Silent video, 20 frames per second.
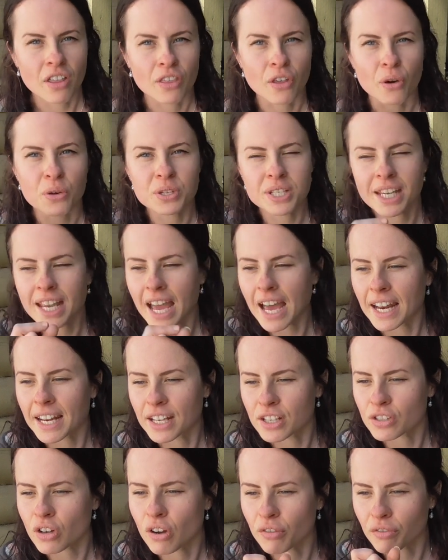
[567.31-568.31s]
Those are
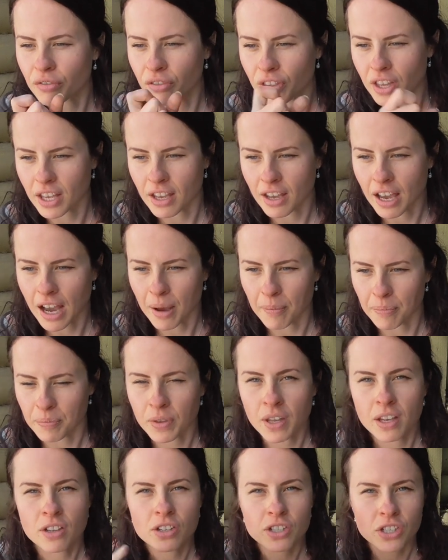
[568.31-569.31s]
cuttings of the um,
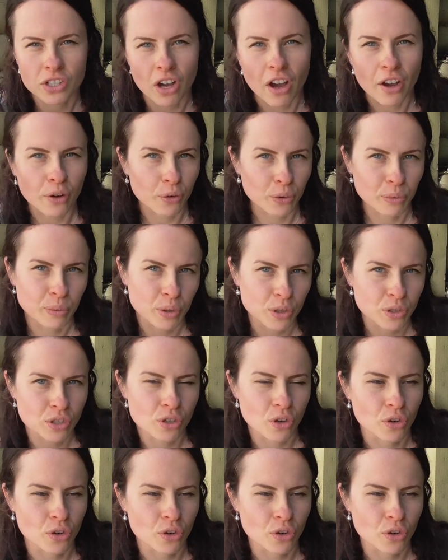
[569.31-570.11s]
scion wood,